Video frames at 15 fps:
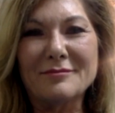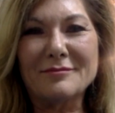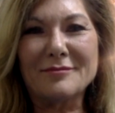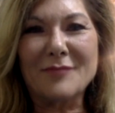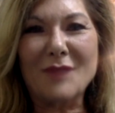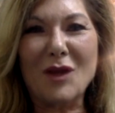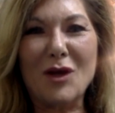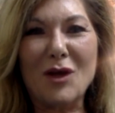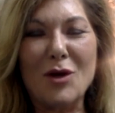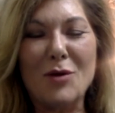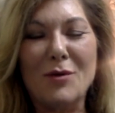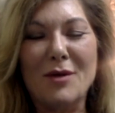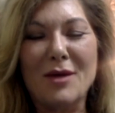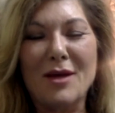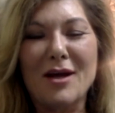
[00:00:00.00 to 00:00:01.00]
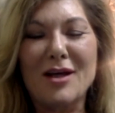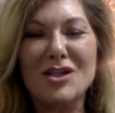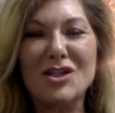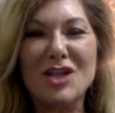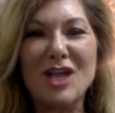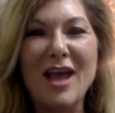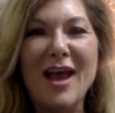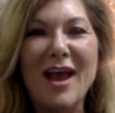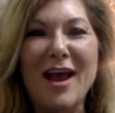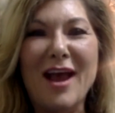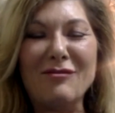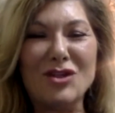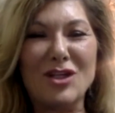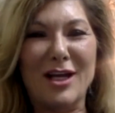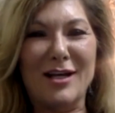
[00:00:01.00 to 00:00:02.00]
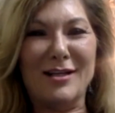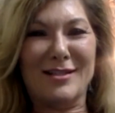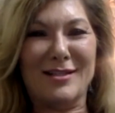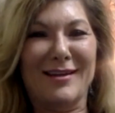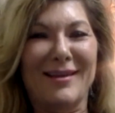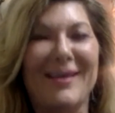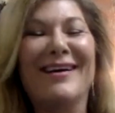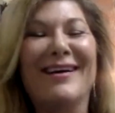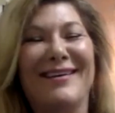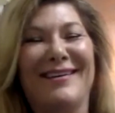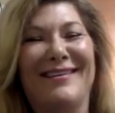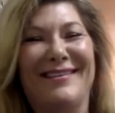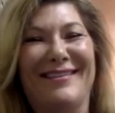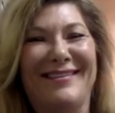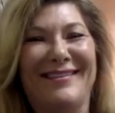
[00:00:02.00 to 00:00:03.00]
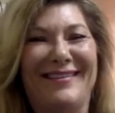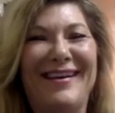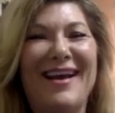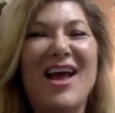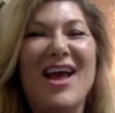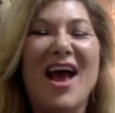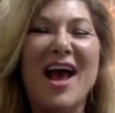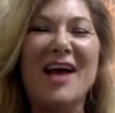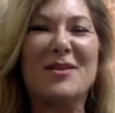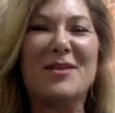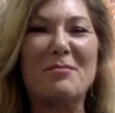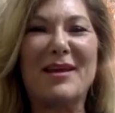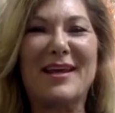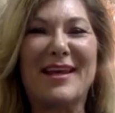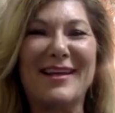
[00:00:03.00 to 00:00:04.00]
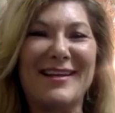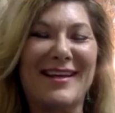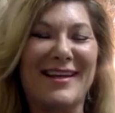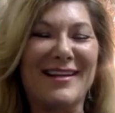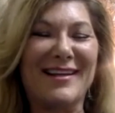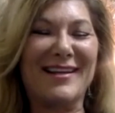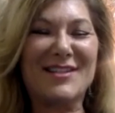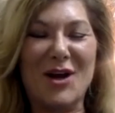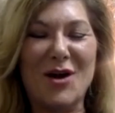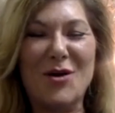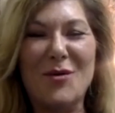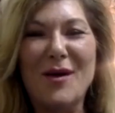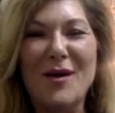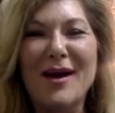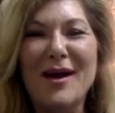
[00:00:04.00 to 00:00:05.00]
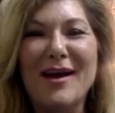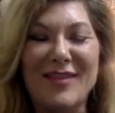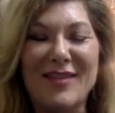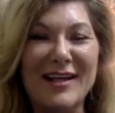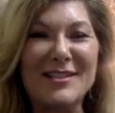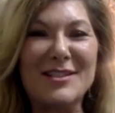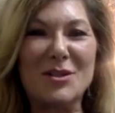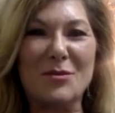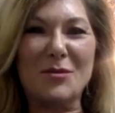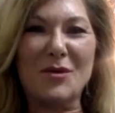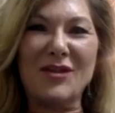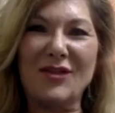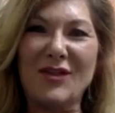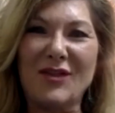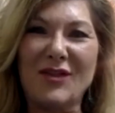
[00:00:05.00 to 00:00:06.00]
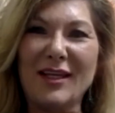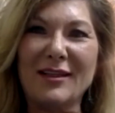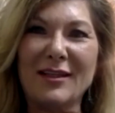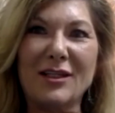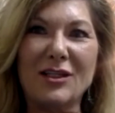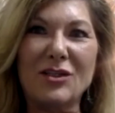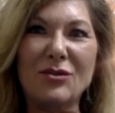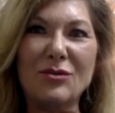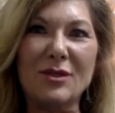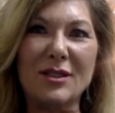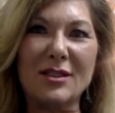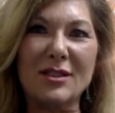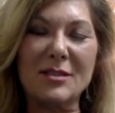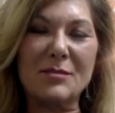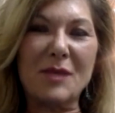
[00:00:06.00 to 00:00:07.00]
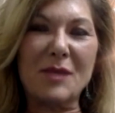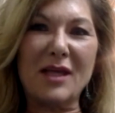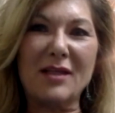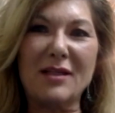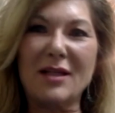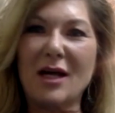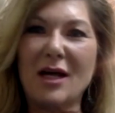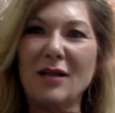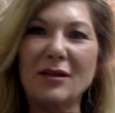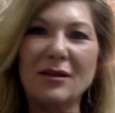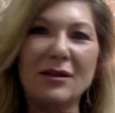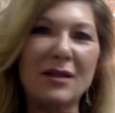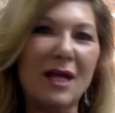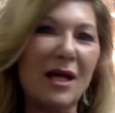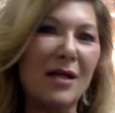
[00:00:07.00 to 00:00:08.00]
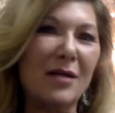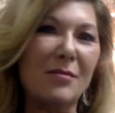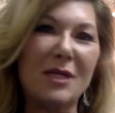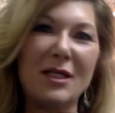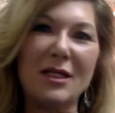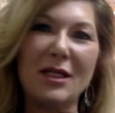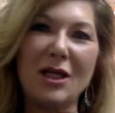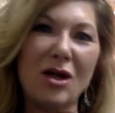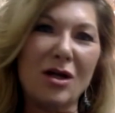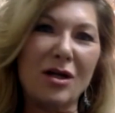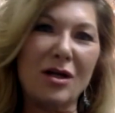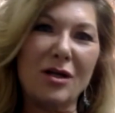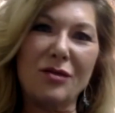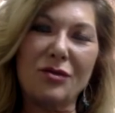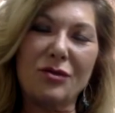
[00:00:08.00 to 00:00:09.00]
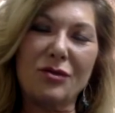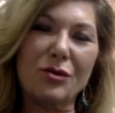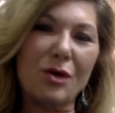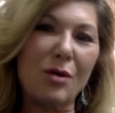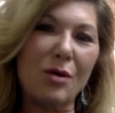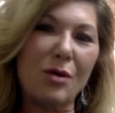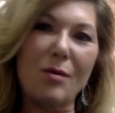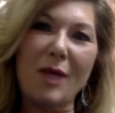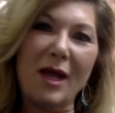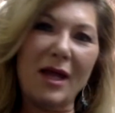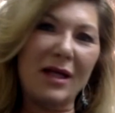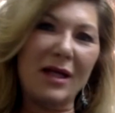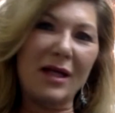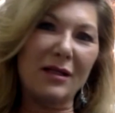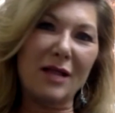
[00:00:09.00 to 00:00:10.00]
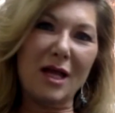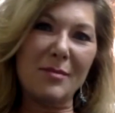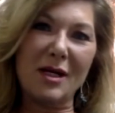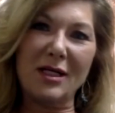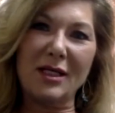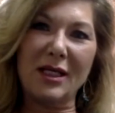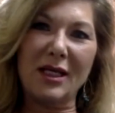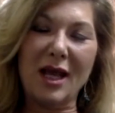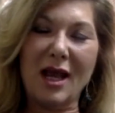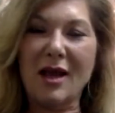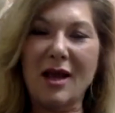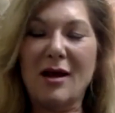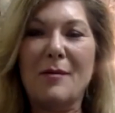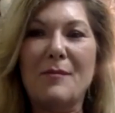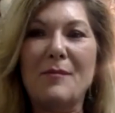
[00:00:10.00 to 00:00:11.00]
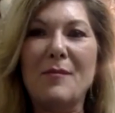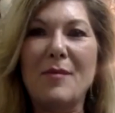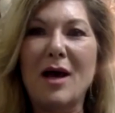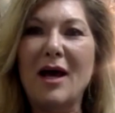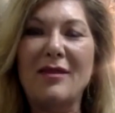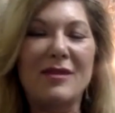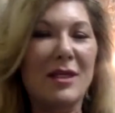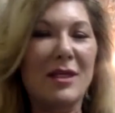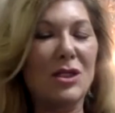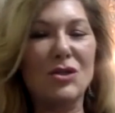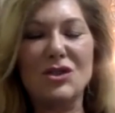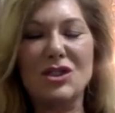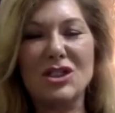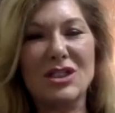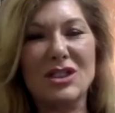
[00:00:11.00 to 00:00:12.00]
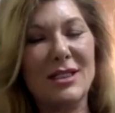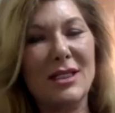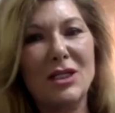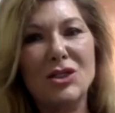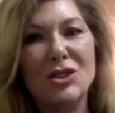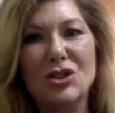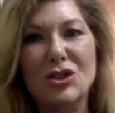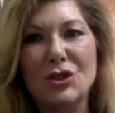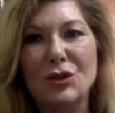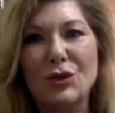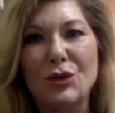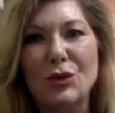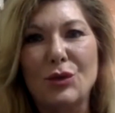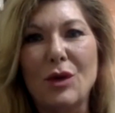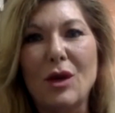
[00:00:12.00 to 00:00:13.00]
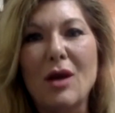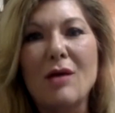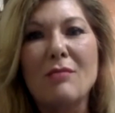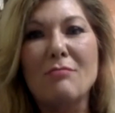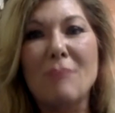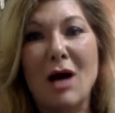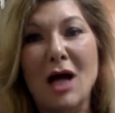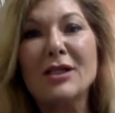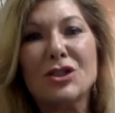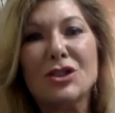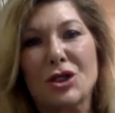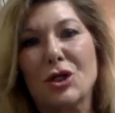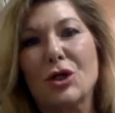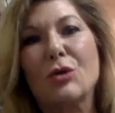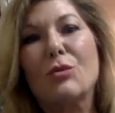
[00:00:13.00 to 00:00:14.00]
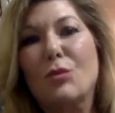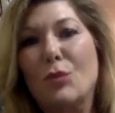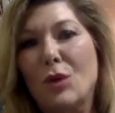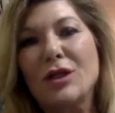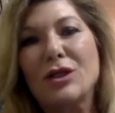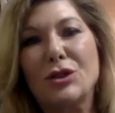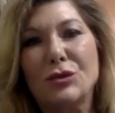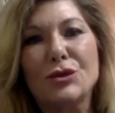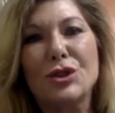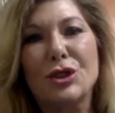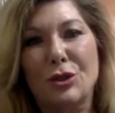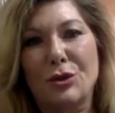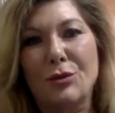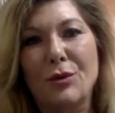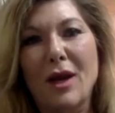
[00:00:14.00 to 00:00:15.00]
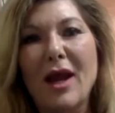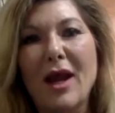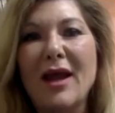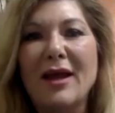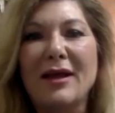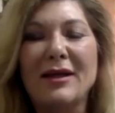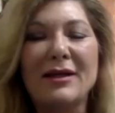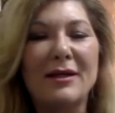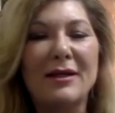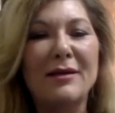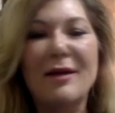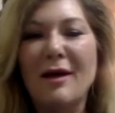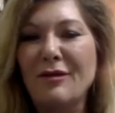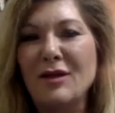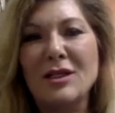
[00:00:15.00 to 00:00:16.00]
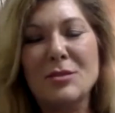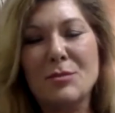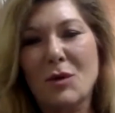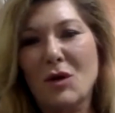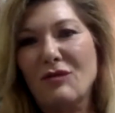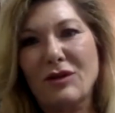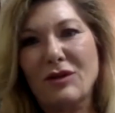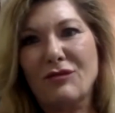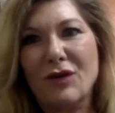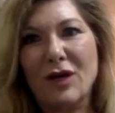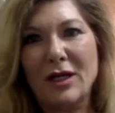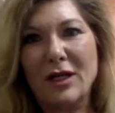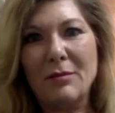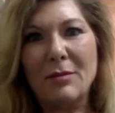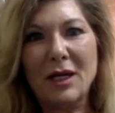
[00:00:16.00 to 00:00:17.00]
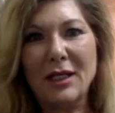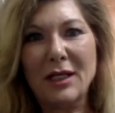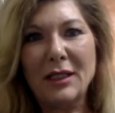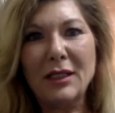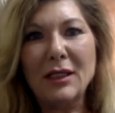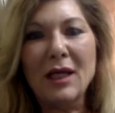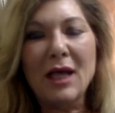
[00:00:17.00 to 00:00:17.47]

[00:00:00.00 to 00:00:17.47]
Oh gosh, advertising at the beginning. So that's the one thing that you can spend a lot of money on and throw away a lot of money. I think you just need to monitor what you do, and nothing's perfect for anybody.